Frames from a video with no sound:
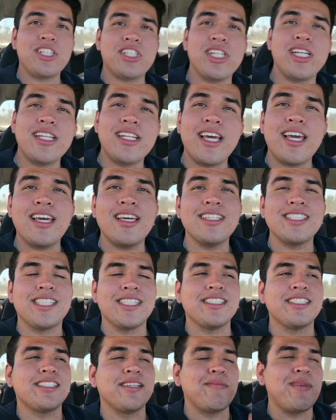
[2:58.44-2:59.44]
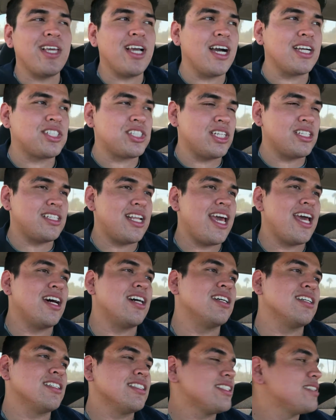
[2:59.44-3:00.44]
shitty day since me got shut
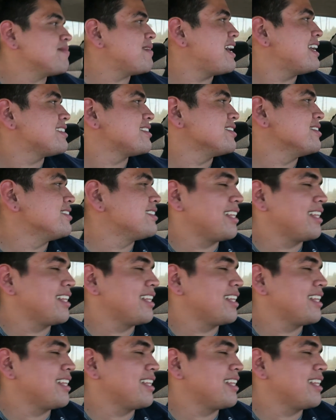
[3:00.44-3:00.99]
down. Some asshole.